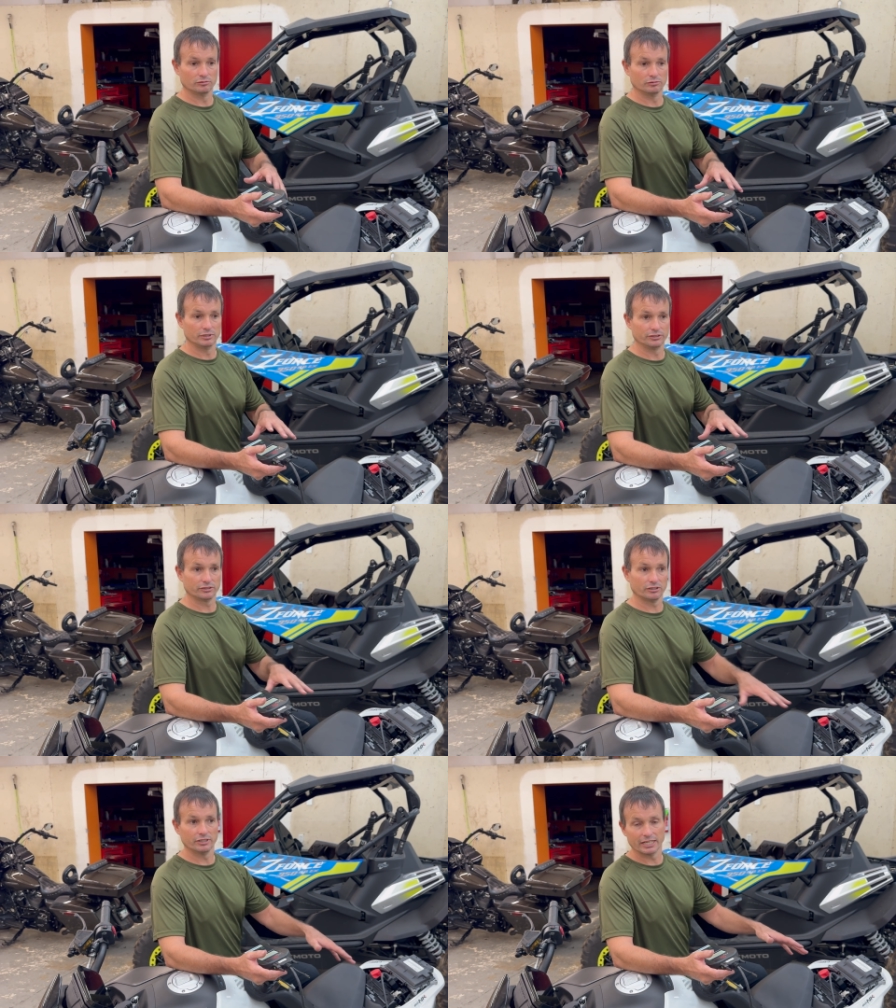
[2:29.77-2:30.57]
we
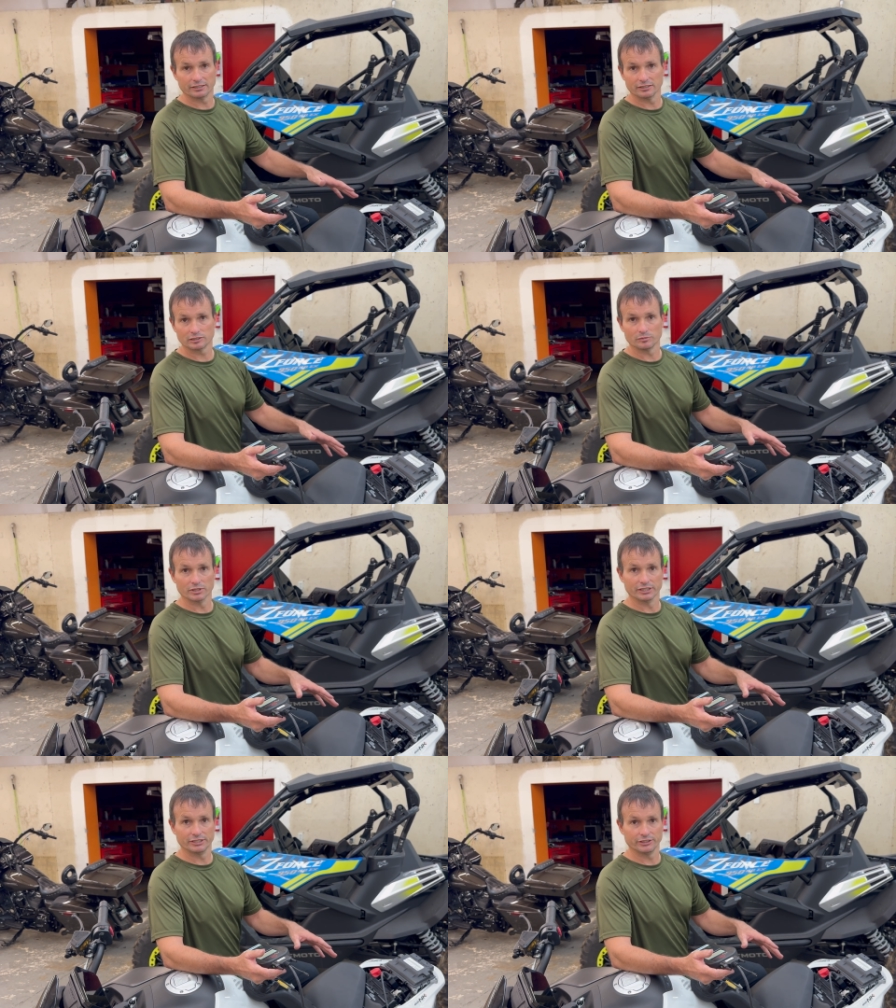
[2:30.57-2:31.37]
sold that customer
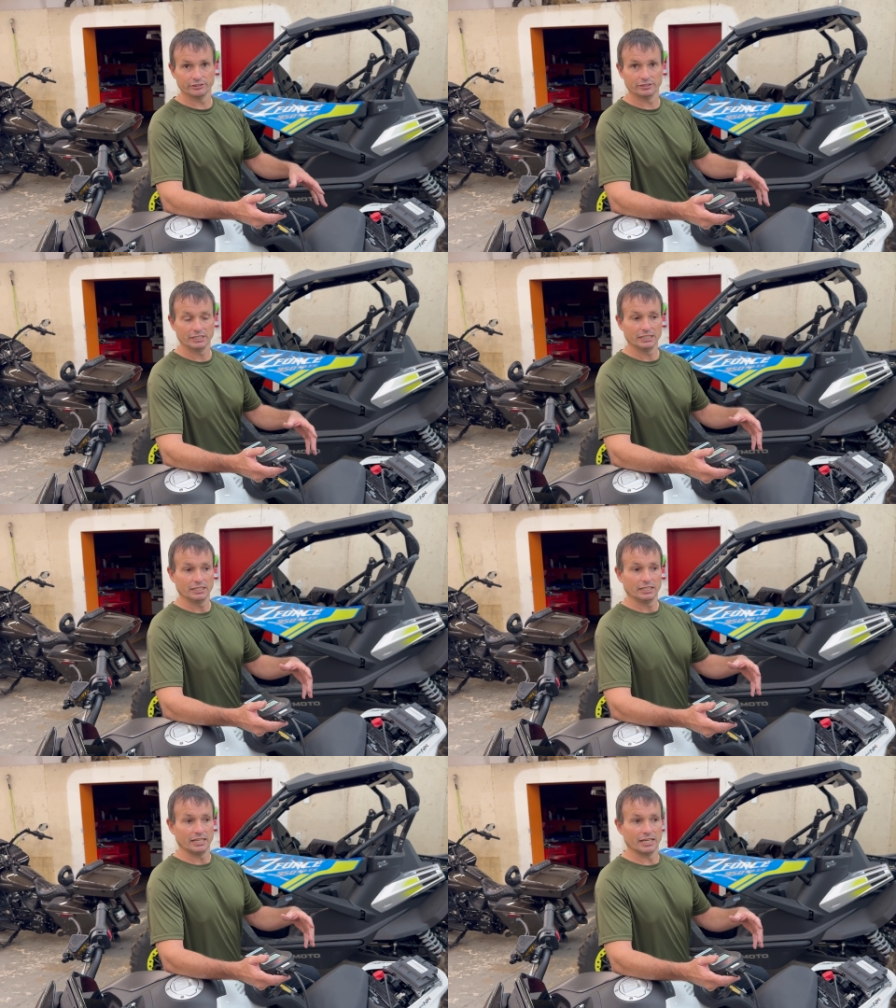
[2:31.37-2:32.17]
a tune
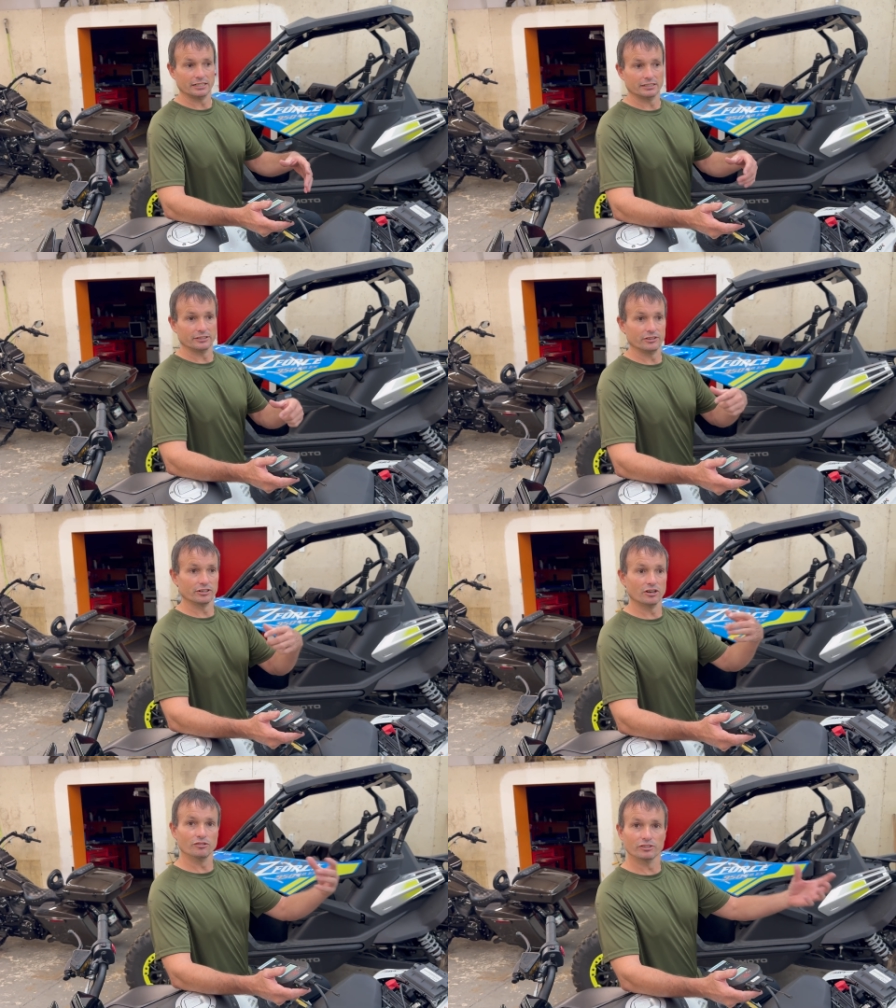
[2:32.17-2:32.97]
and uh,
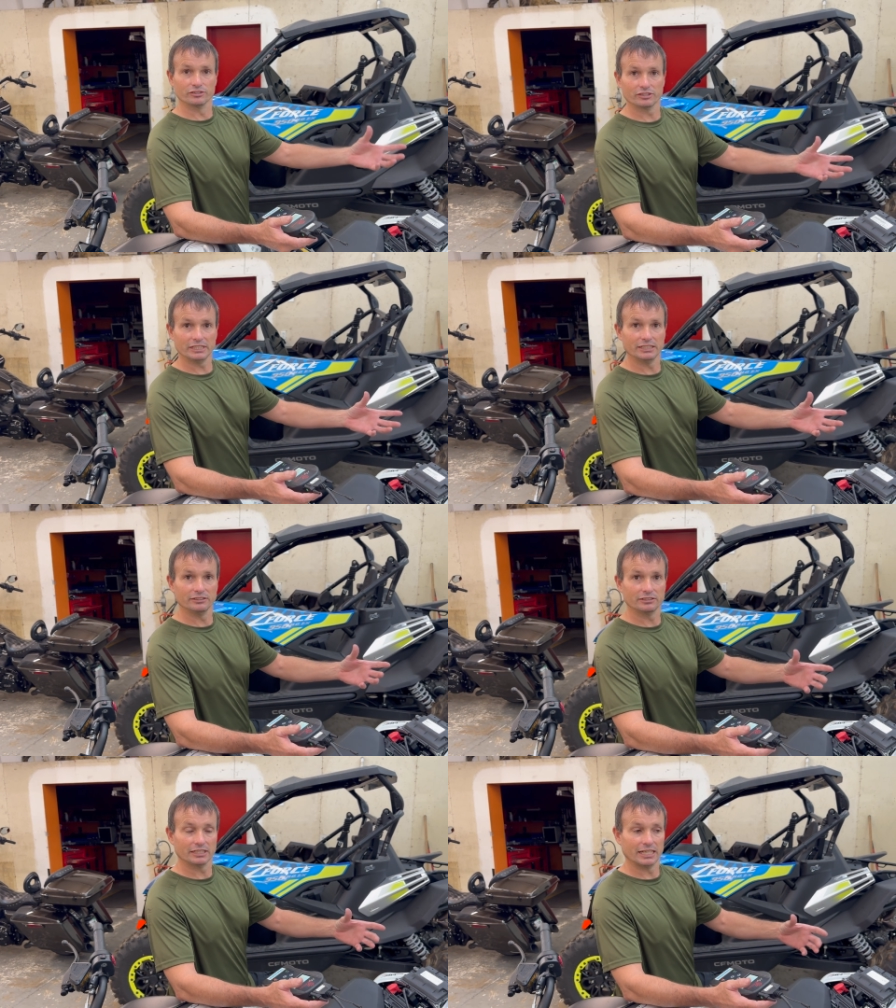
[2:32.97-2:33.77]
they're
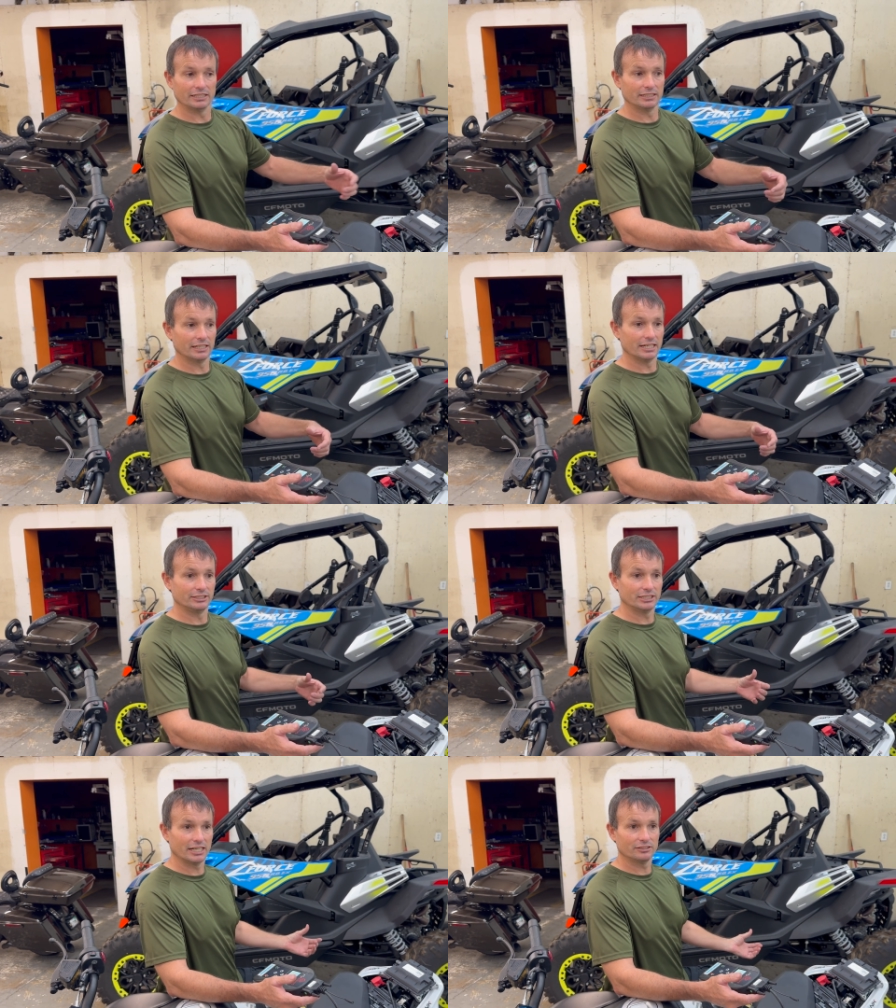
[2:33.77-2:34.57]
overseas and then they
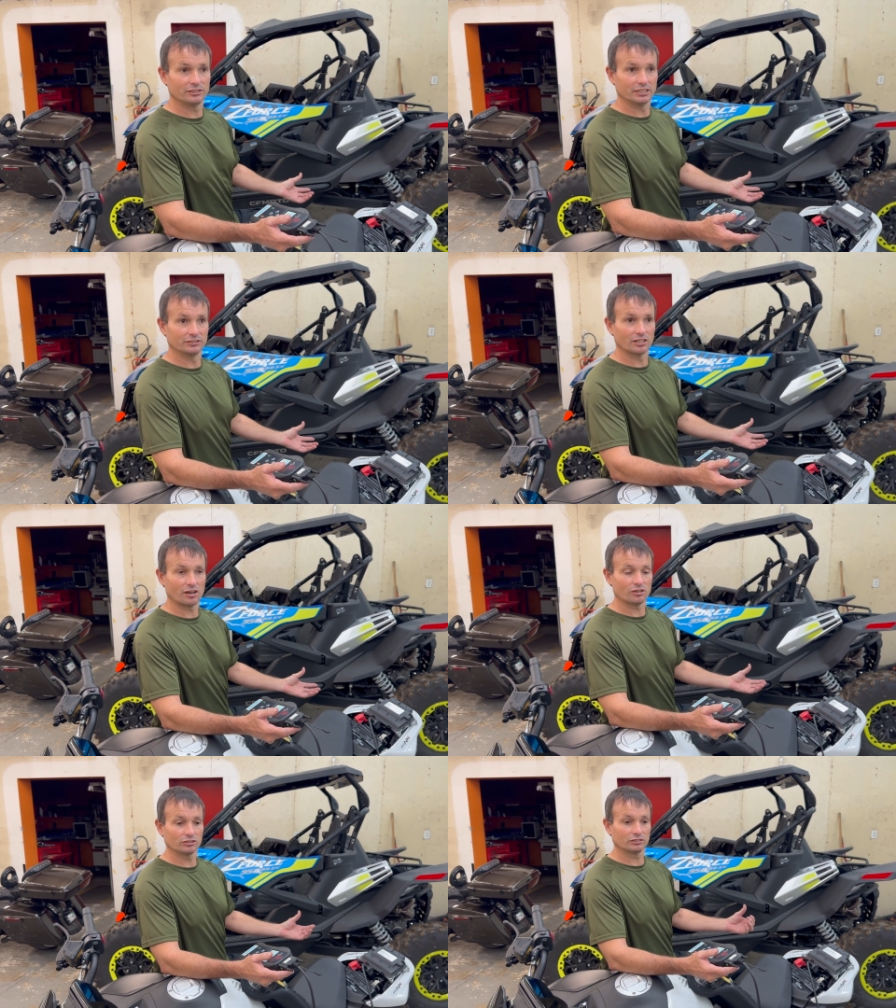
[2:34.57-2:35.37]
changed the
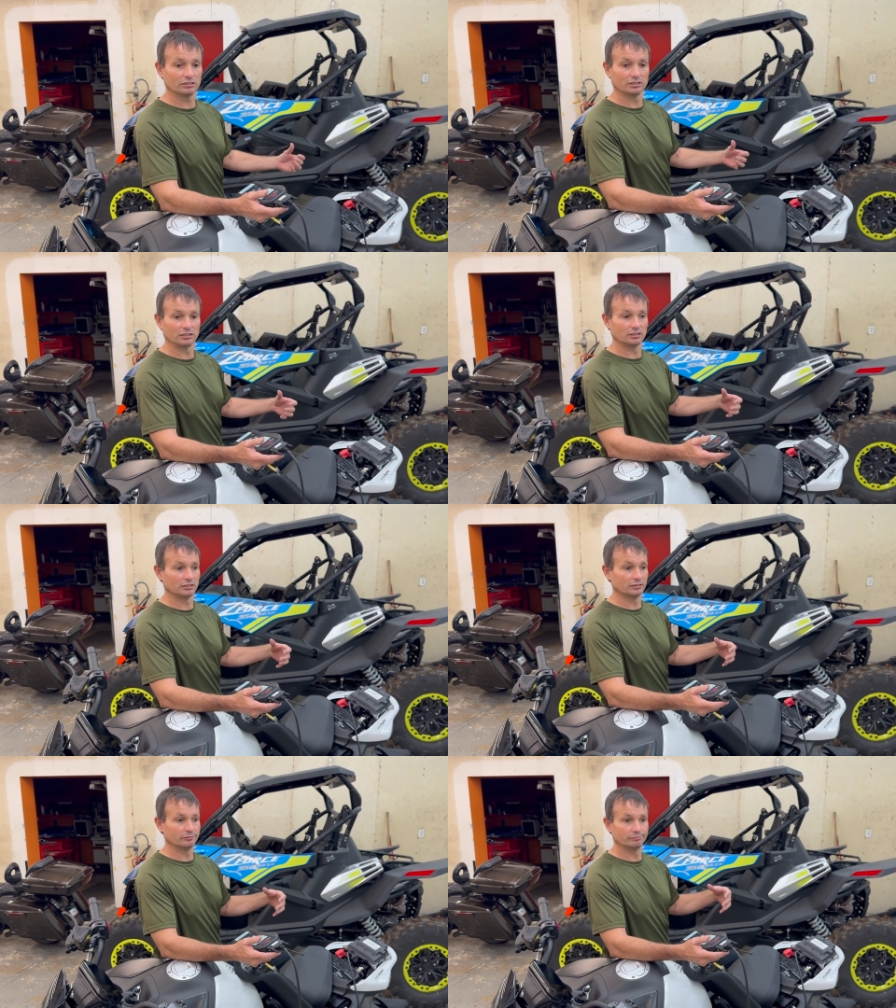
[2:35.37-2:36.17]
exhaust,
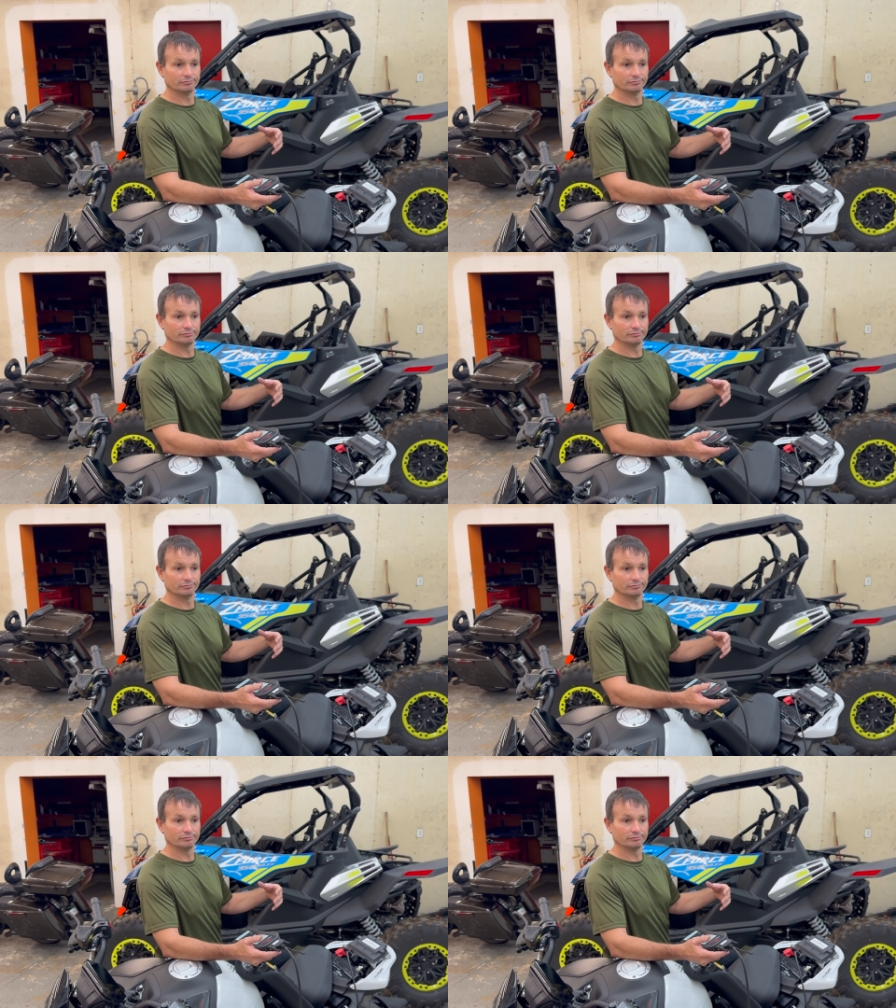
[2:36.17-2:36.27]
uh,